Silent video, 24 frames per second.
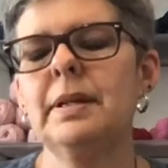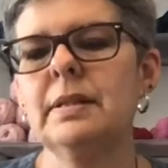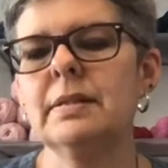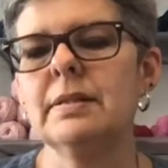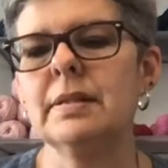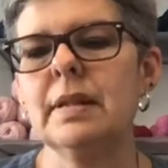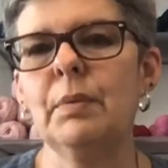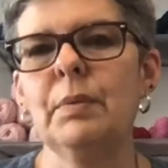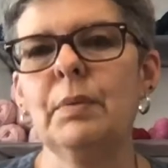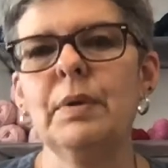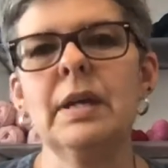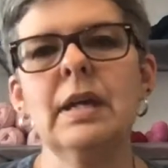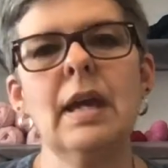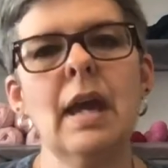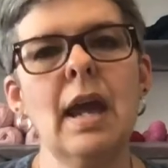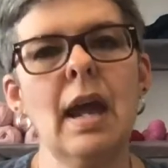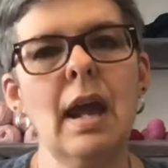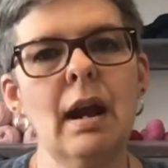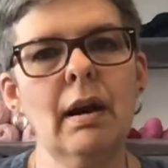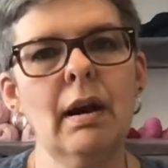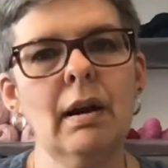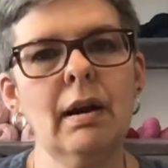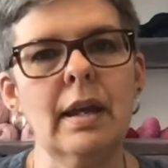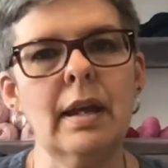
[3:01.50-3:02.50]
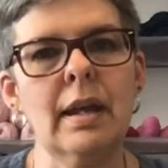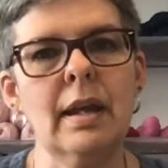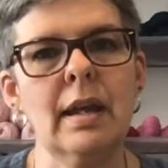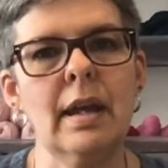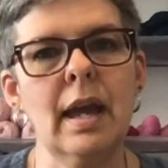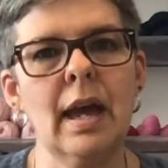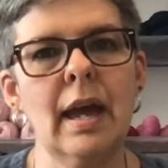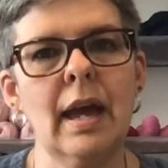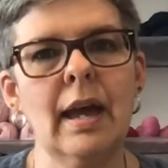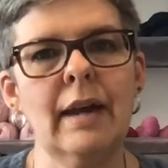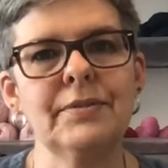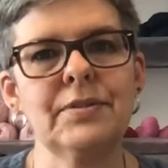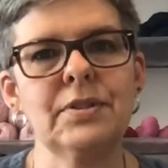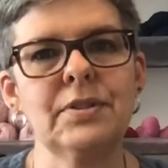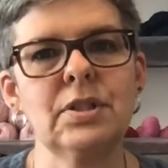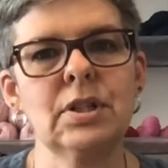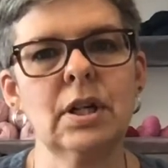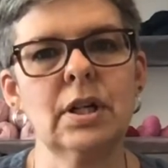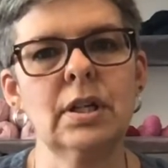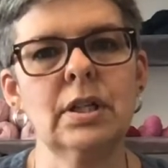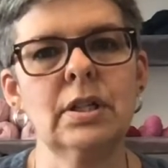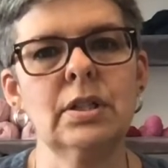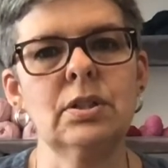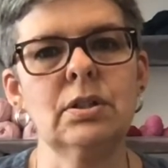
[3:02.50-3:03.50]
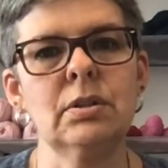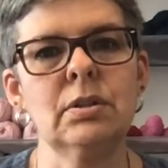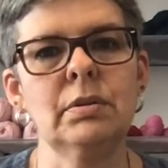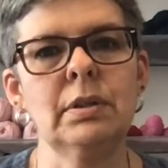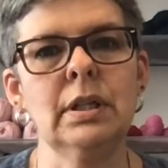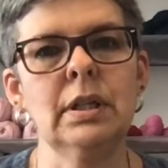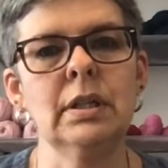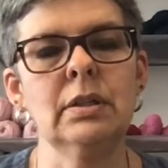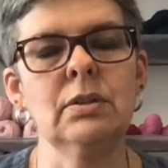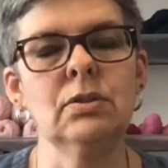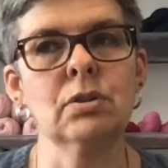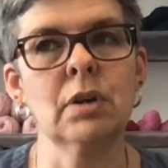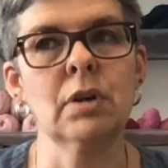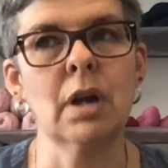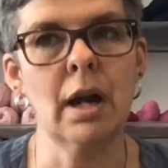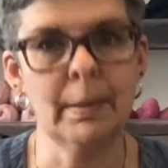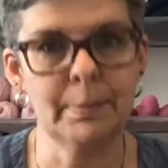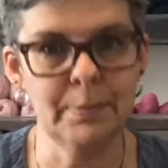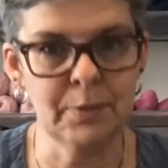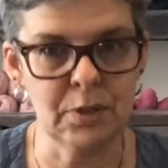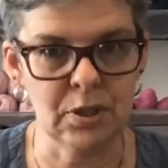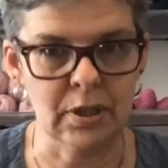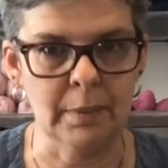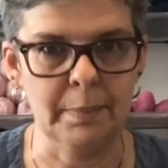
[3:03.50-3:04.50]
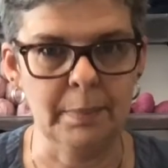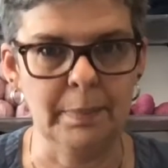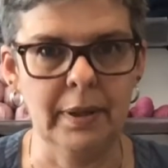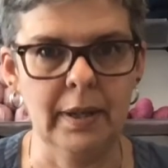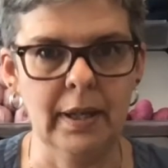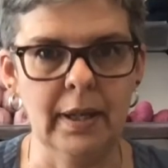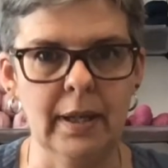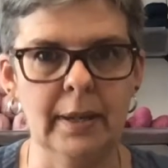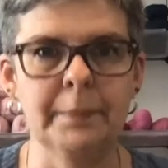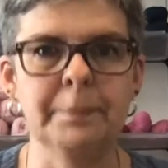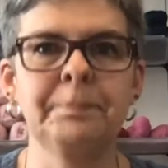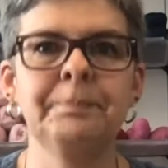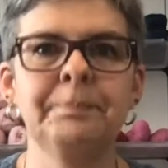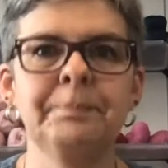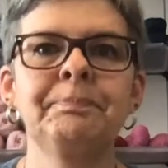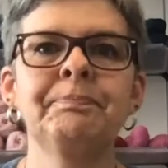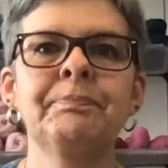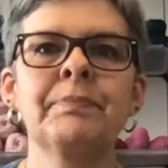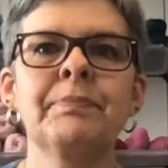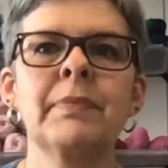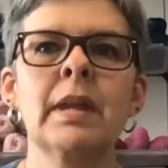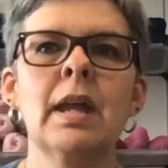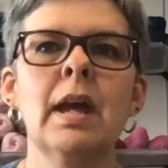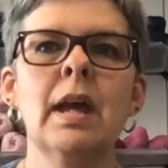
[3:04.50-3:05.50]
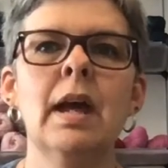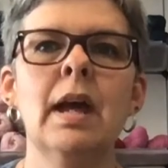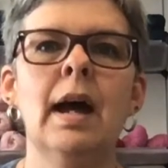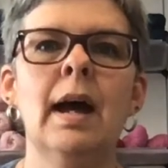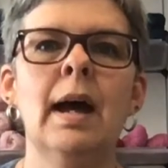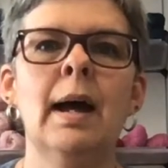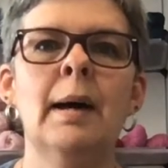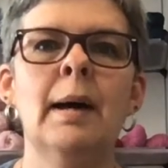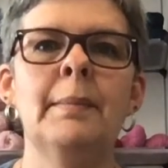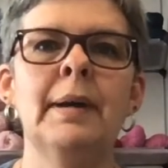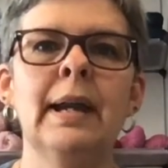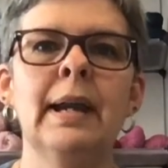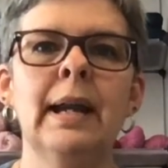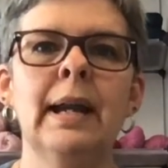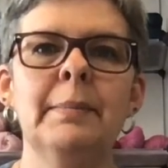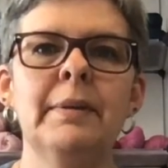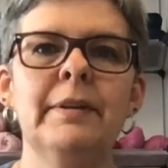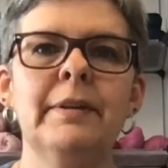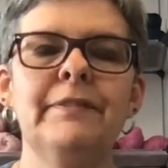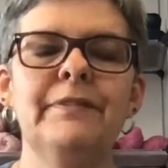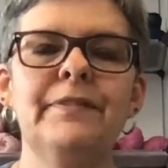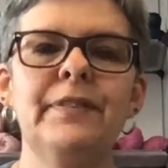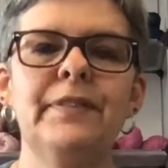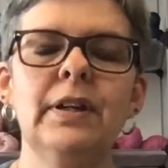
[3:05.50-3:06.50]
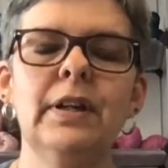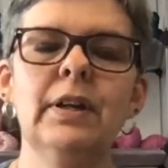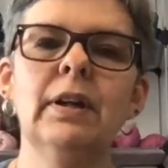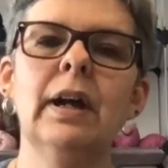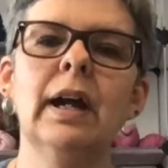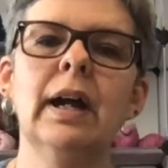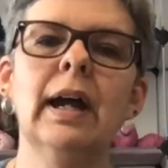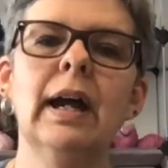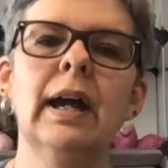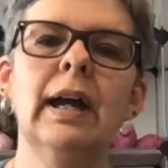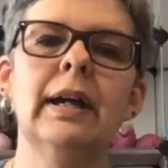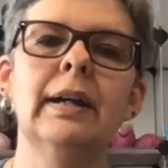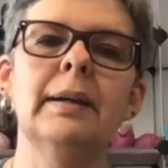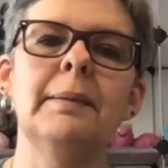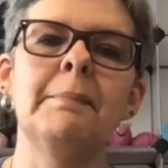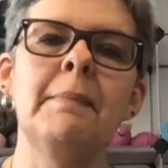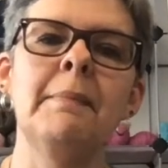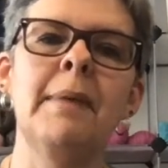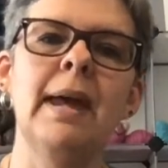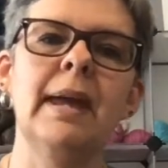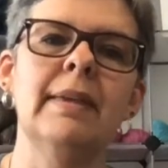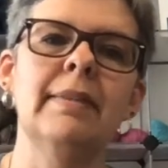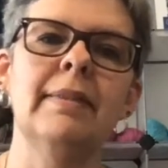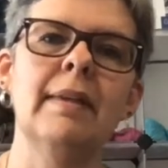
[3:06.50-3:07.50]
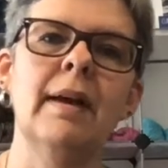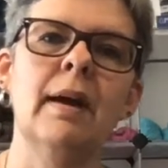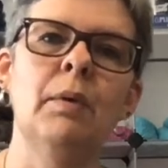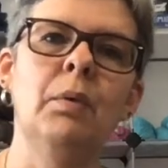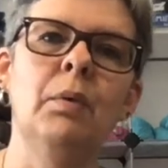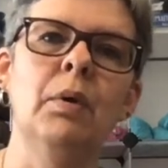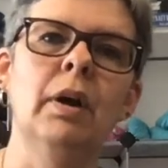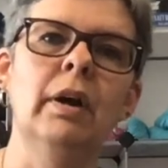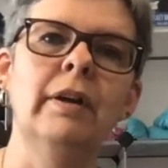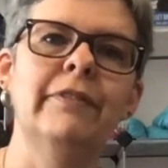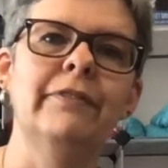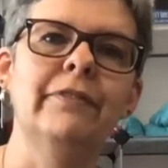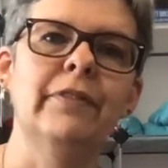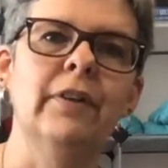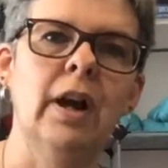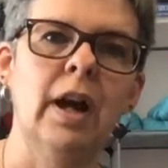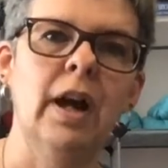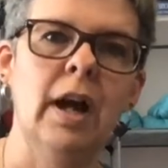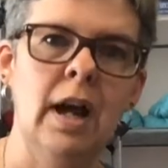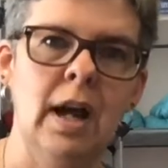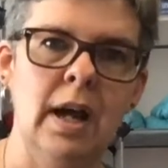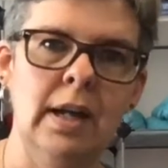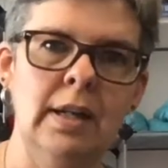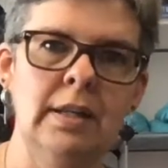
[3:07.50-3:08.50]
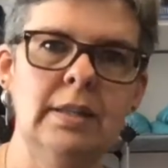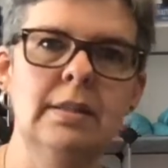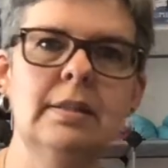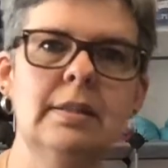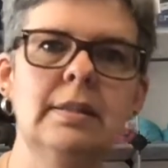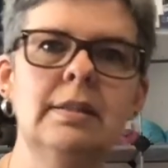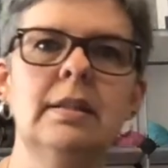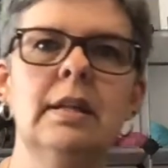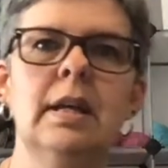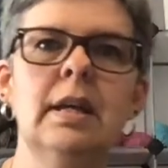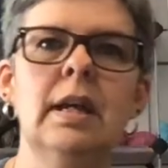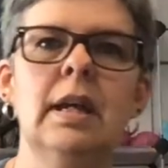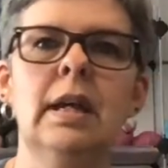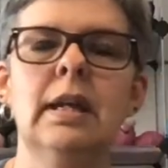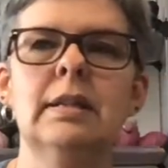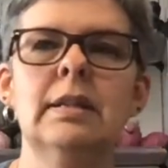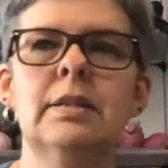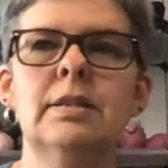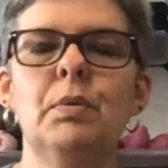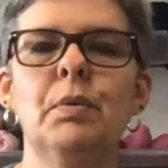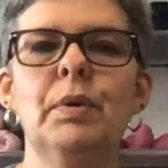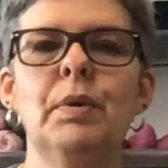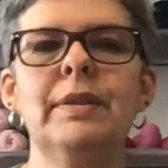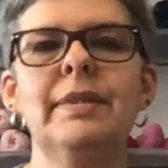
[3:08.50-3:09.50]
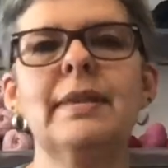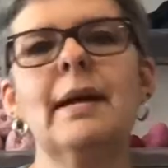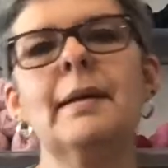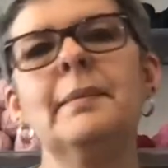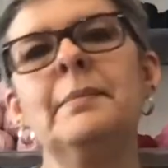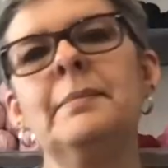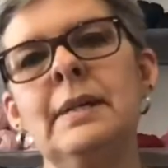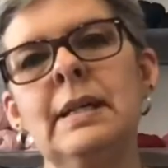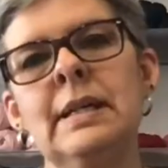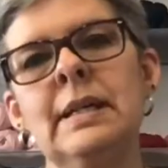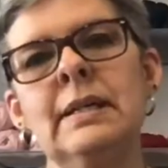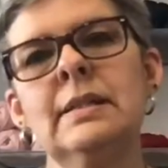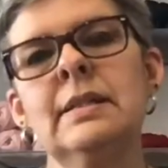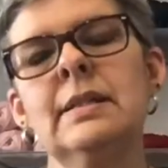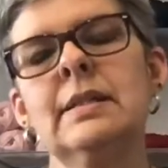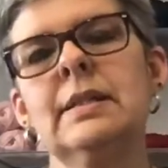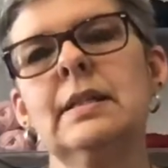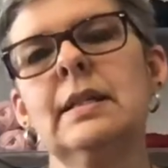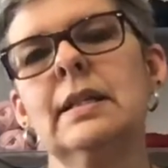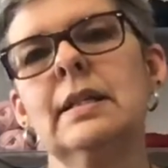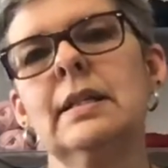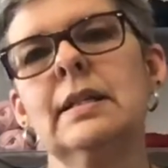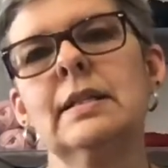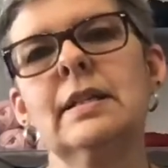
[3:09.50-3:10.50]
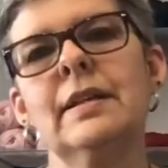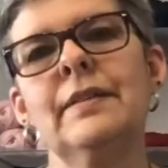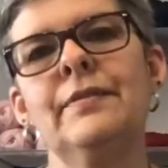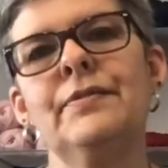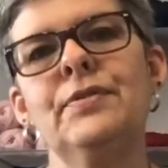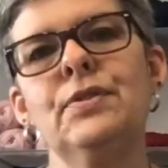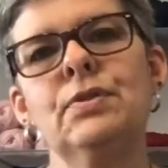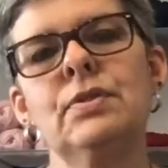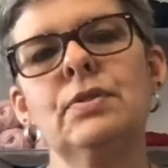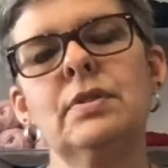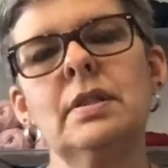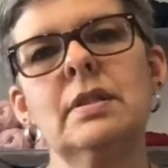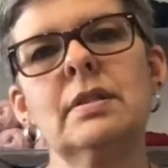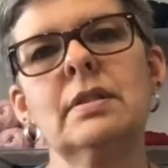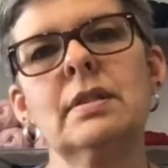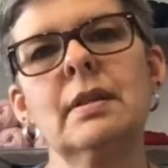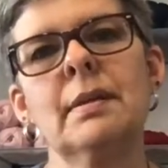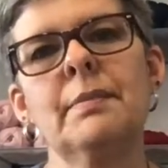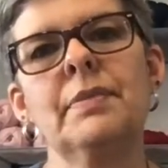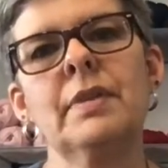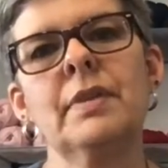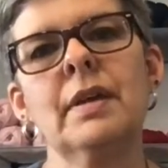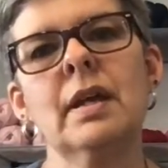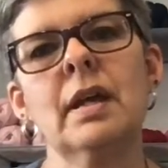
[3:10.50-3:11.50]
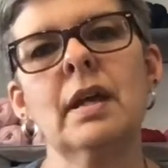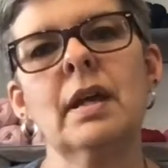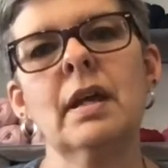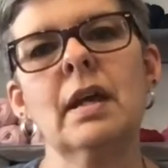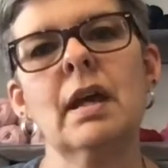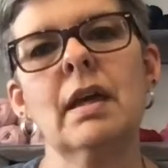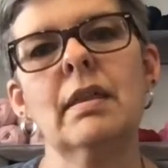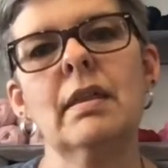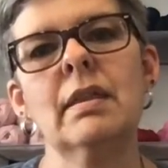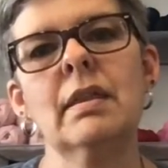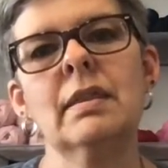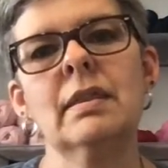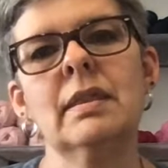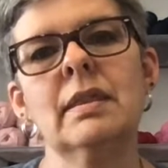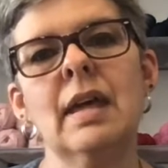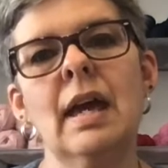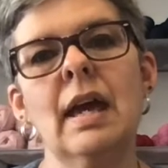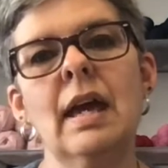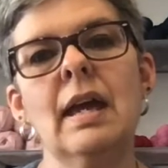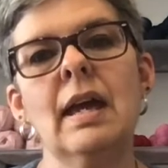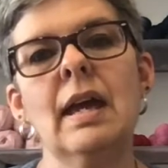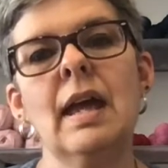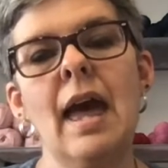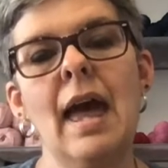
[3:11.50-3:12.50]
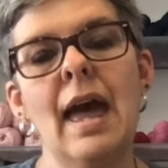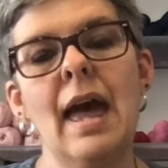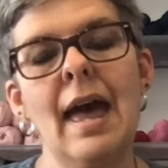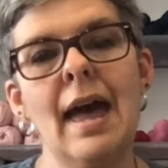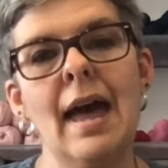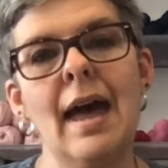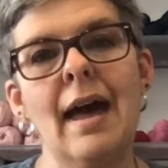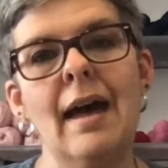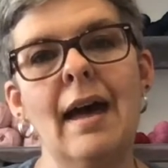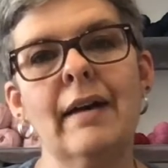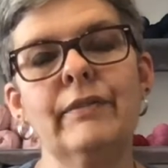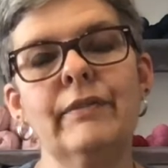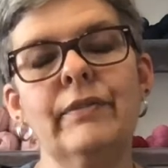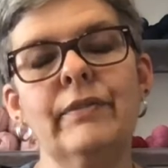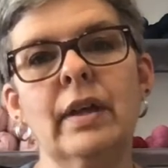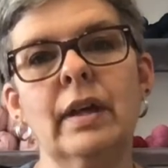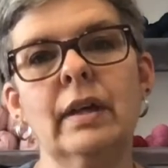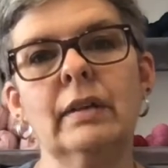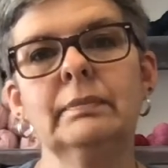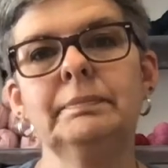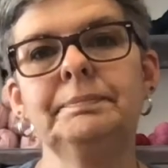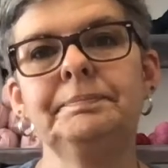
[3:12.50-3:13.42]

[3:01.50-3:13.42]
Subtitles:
that we carry have started doing drop shipping. And I'm going to figure out how to make that work for us. So what that means is if you see something they have that